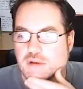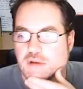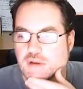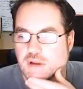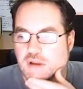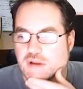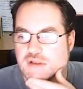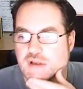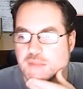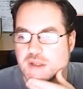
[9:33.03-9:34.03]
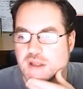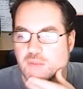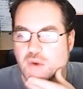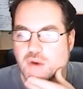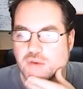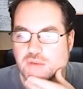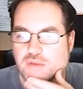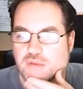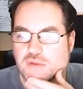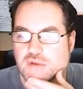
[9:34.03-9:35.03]
Yeah, so I mean that won't.
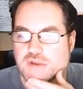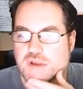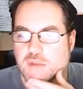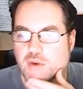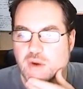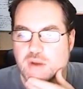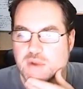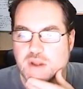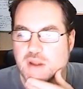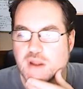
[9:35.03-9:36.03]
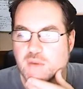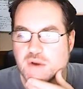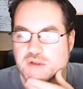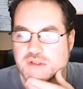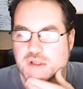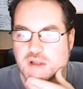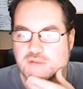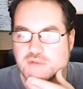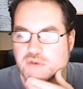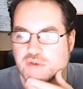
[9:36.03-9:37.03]
Something will happen there. They won't sell that
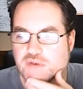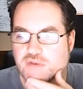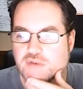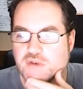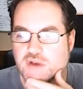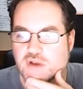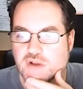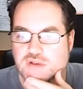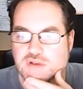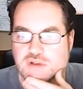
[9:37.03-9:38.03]
for $250.